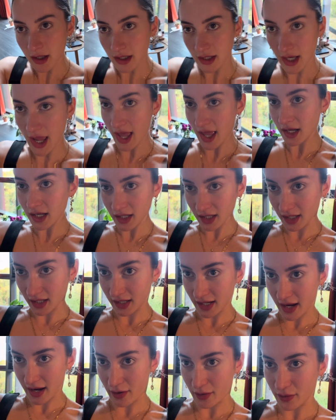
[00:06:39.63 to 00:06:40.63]
in editing
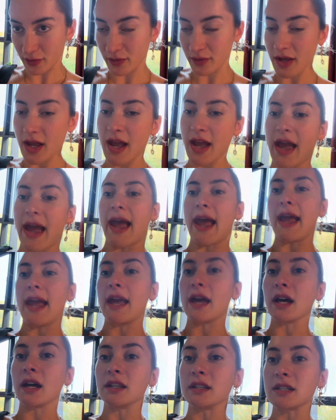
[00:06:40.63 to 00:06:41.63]
now,
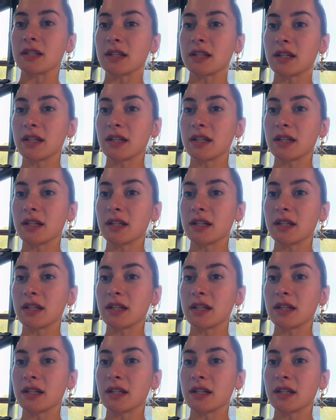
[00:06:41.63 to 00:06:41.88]
and